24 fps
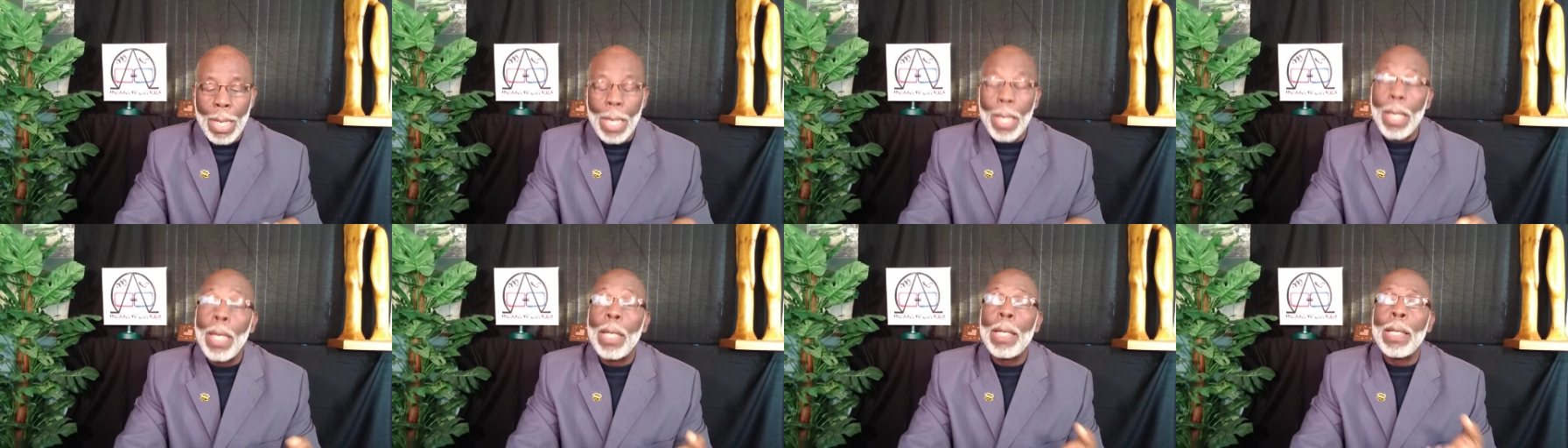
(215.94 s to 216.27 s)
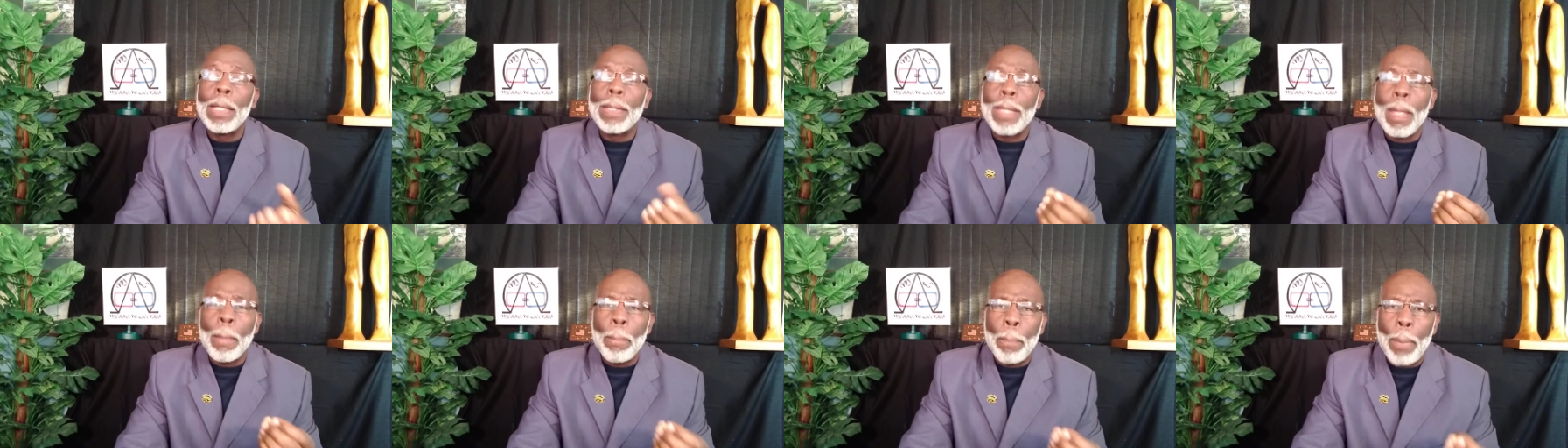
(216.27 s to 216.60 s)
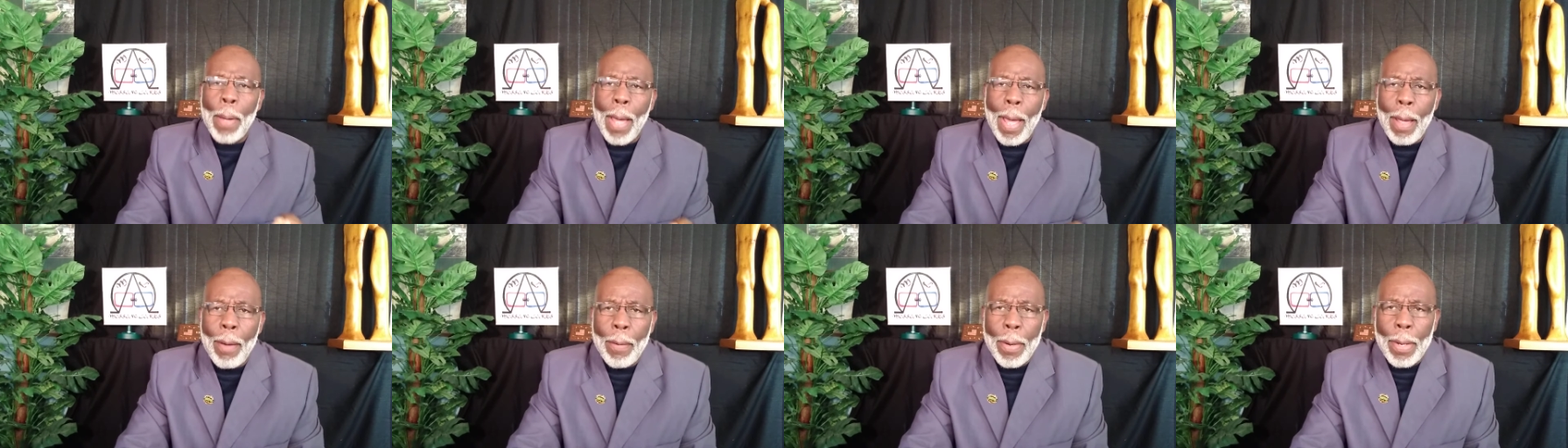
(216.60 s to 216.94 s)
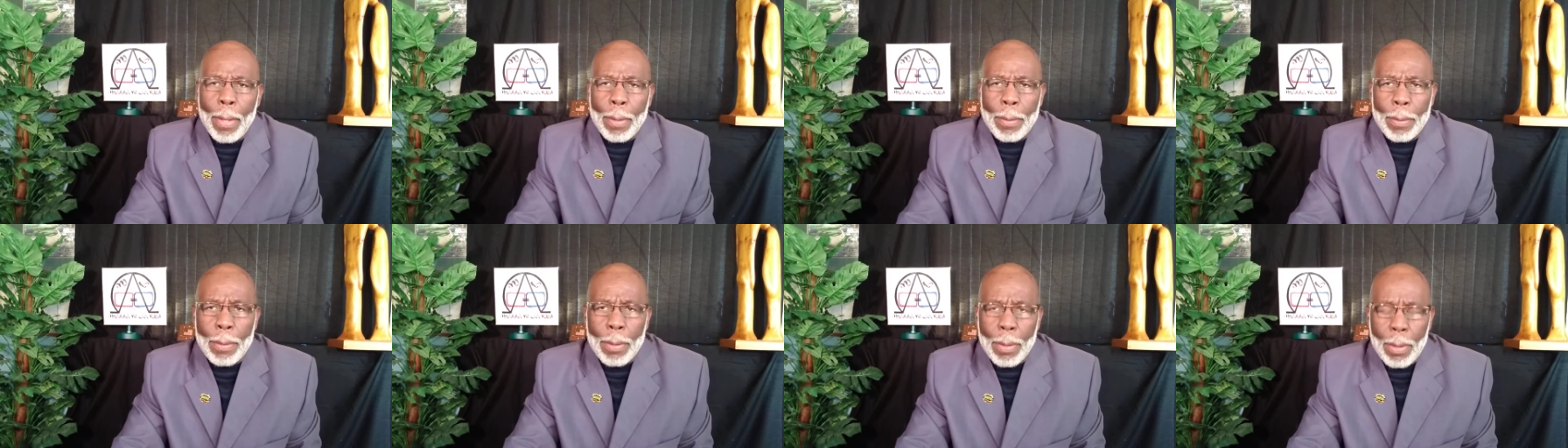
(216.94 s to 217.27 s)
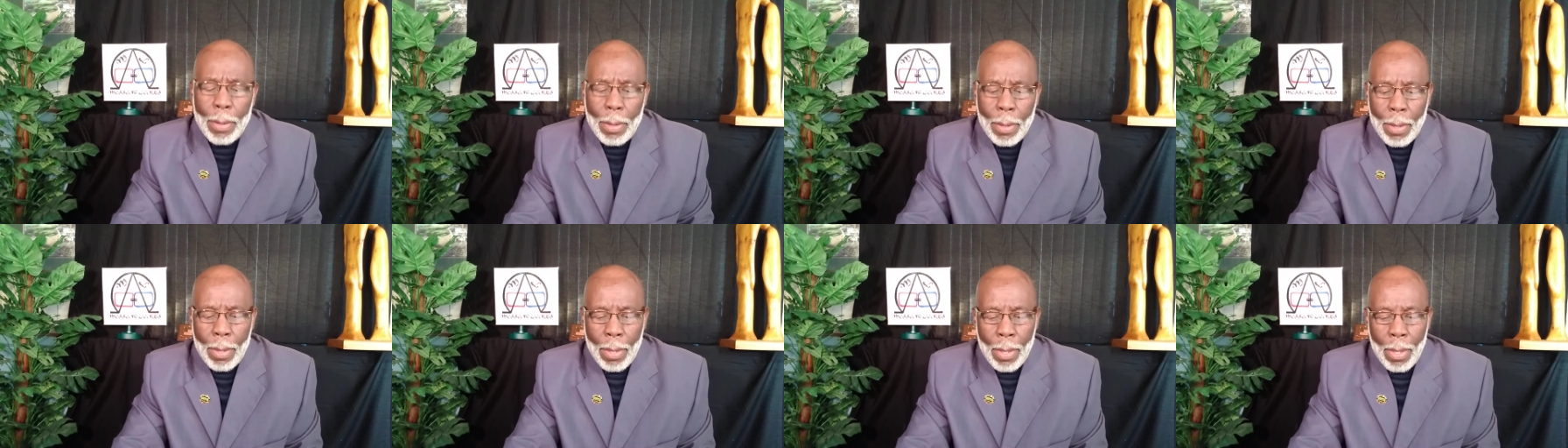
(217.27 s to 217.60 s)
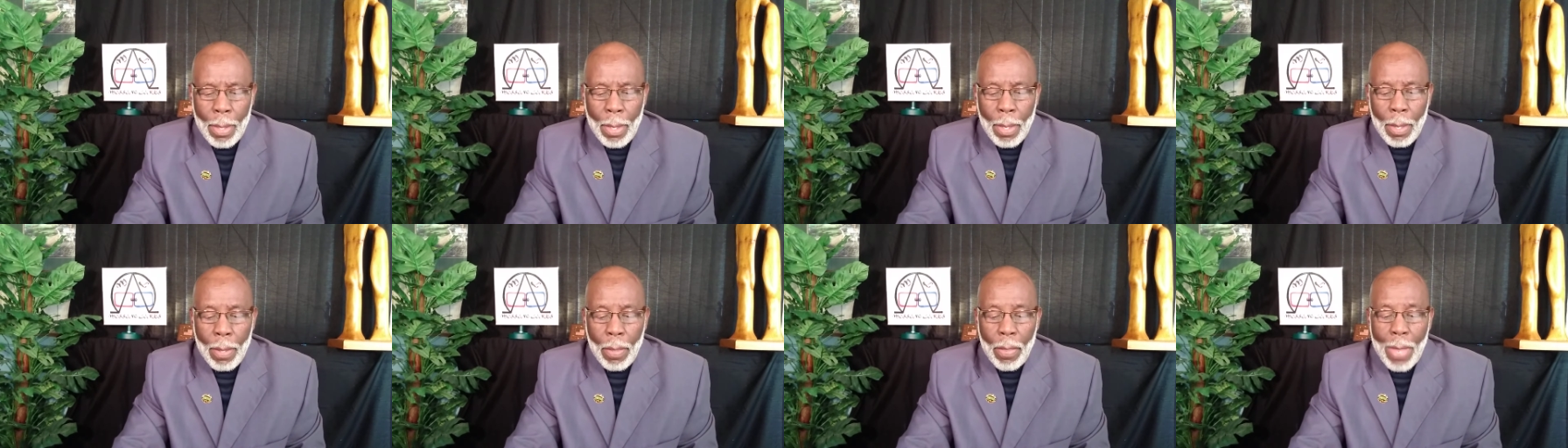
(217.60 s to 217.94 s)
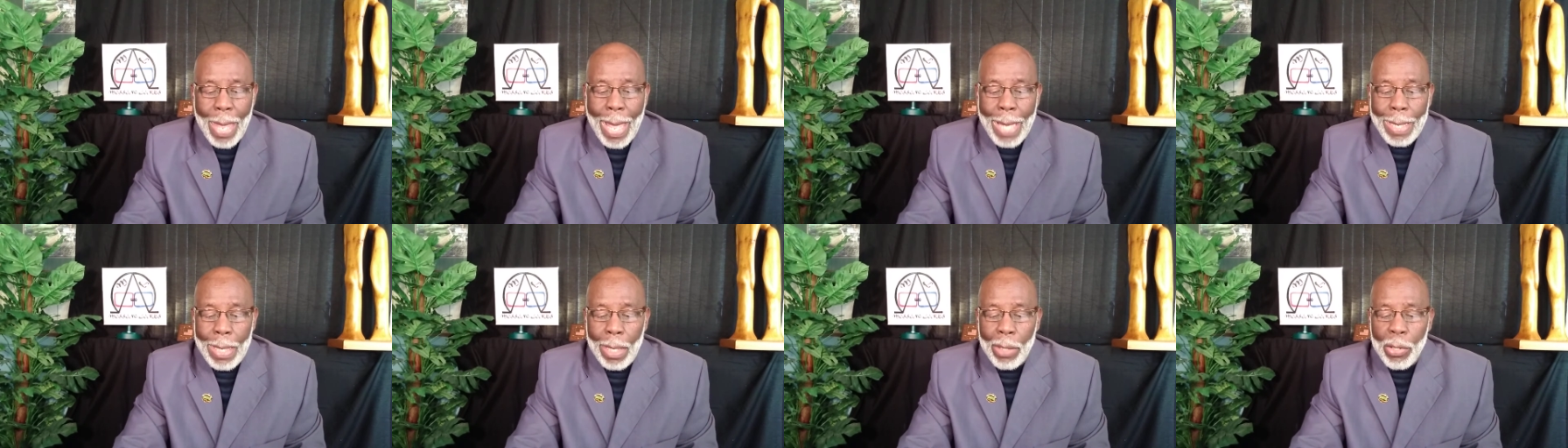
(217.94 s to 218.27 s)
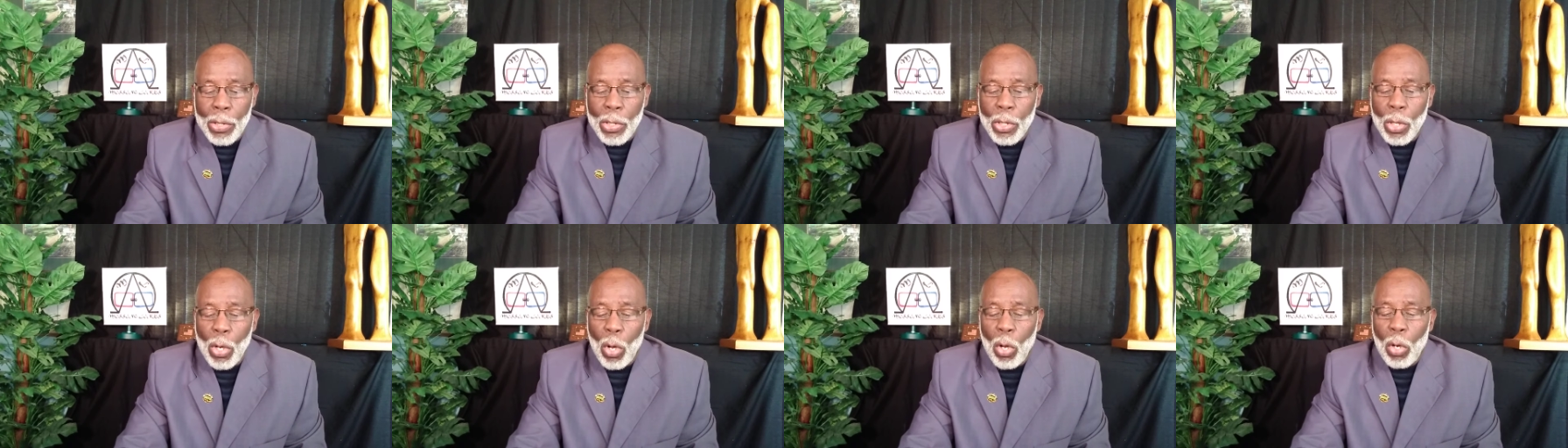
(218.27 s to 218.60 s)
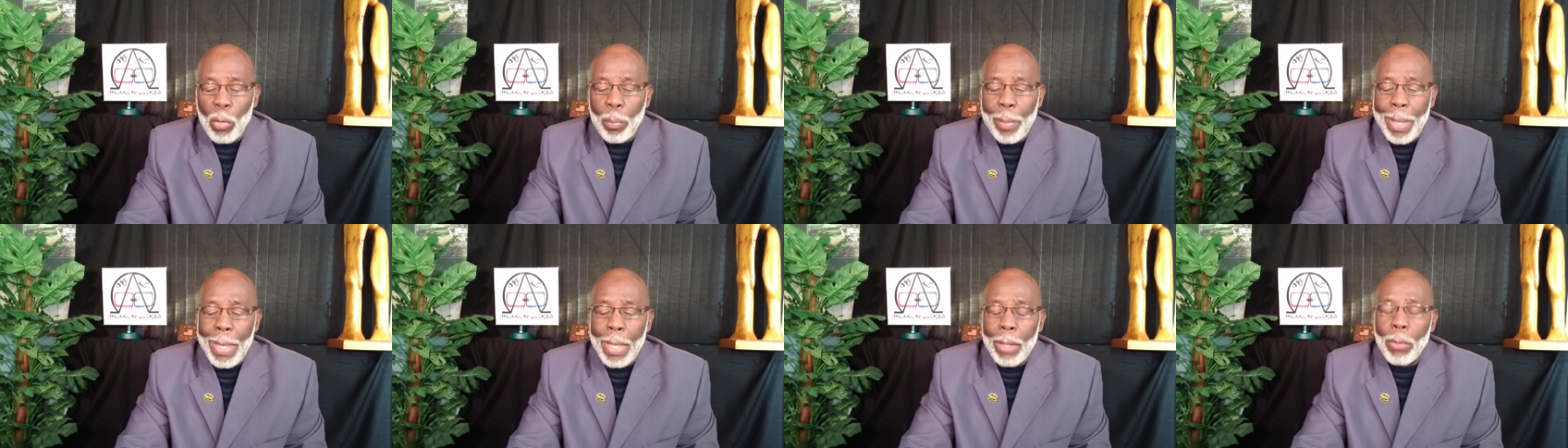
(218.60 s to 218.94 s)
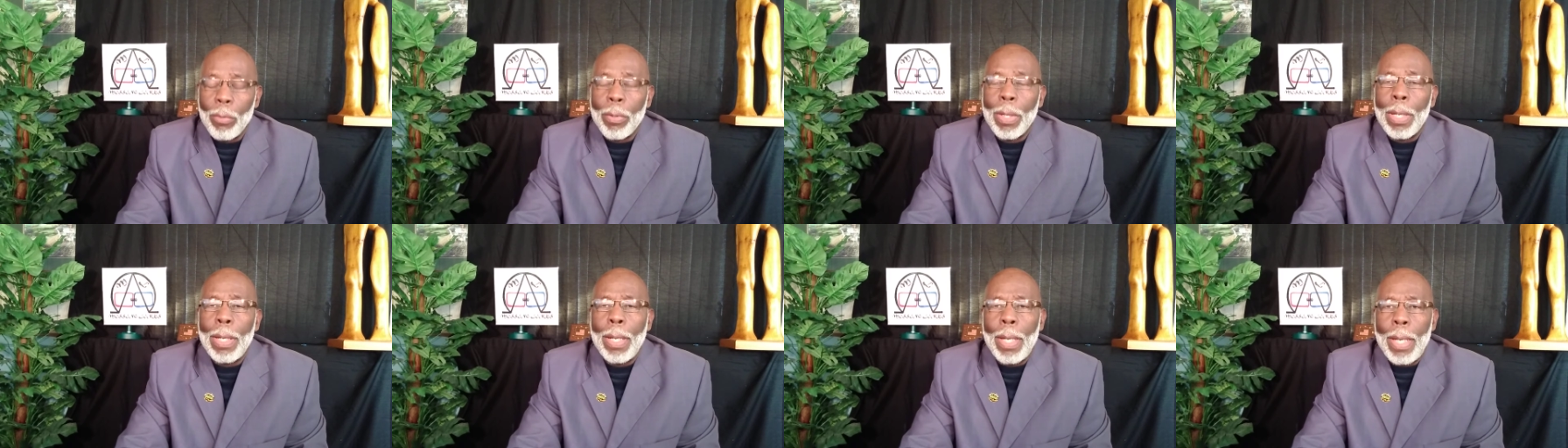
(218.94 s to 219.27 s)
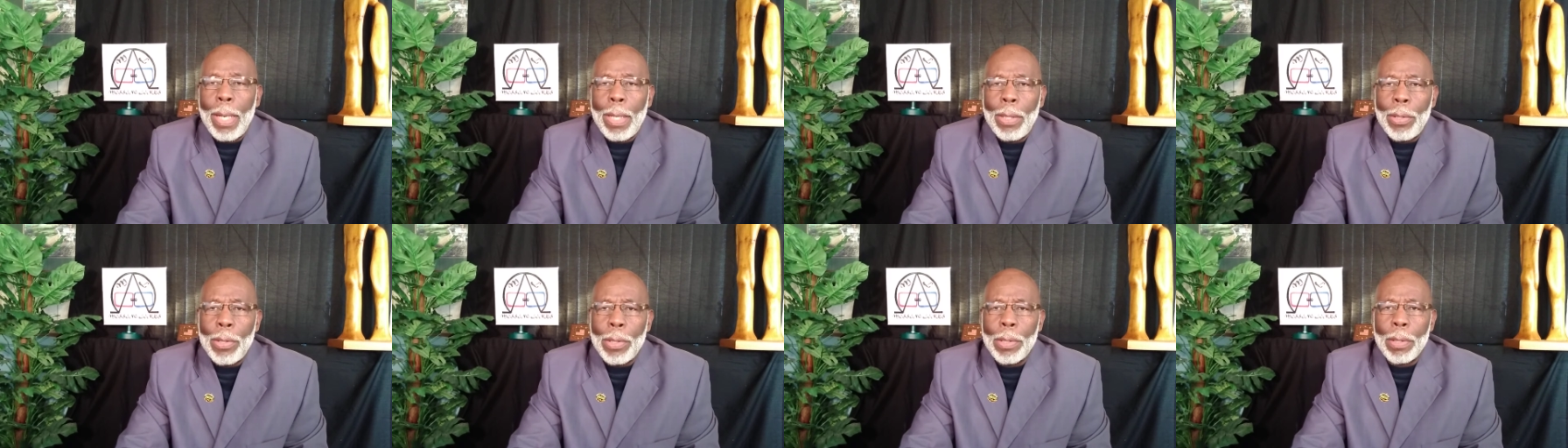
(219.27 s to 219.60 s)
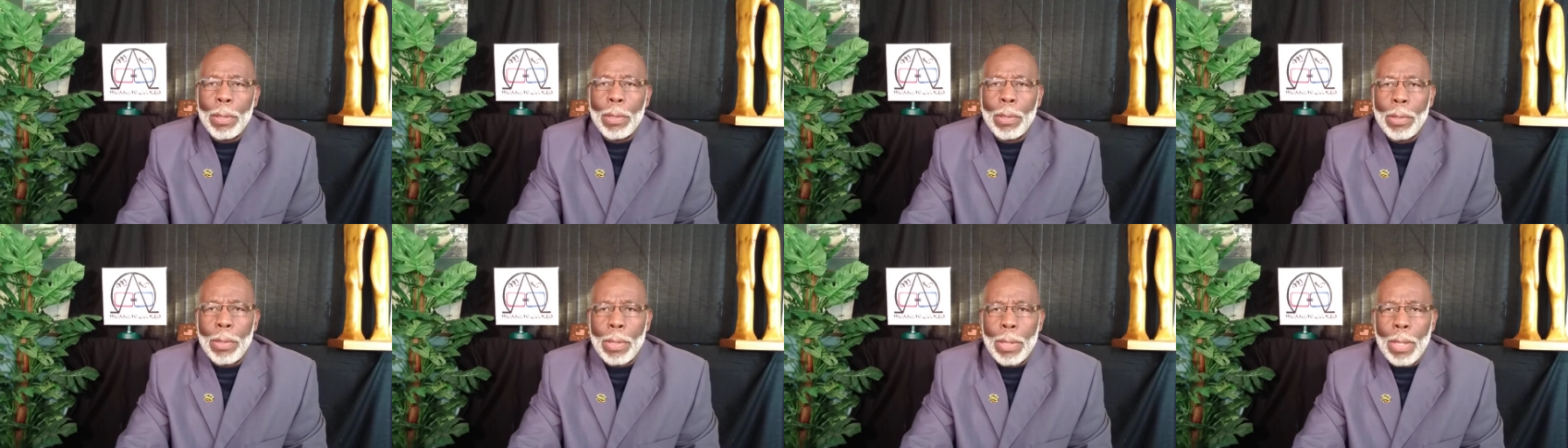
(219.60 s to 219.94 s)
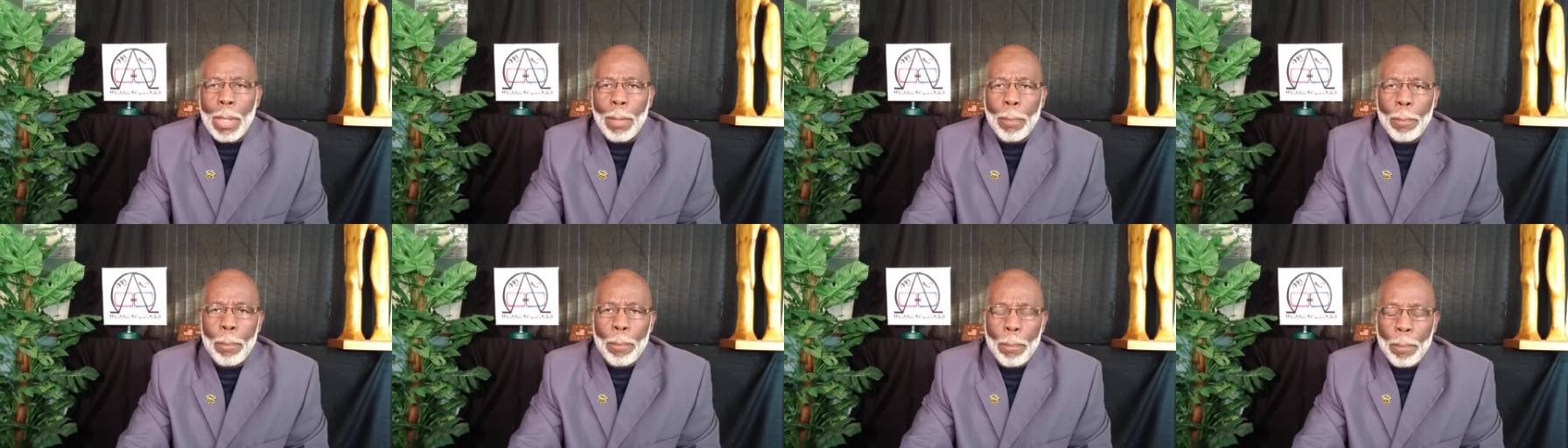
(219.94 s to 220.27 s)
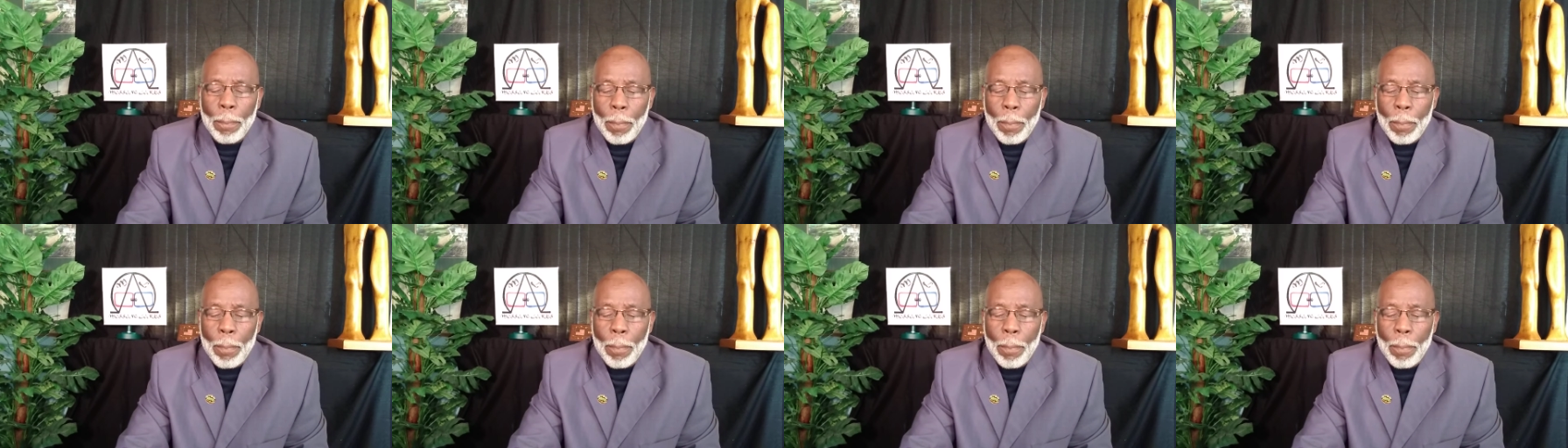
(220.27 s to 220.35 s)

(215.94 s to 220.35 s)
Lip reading: It is apparent that a soulmate relationship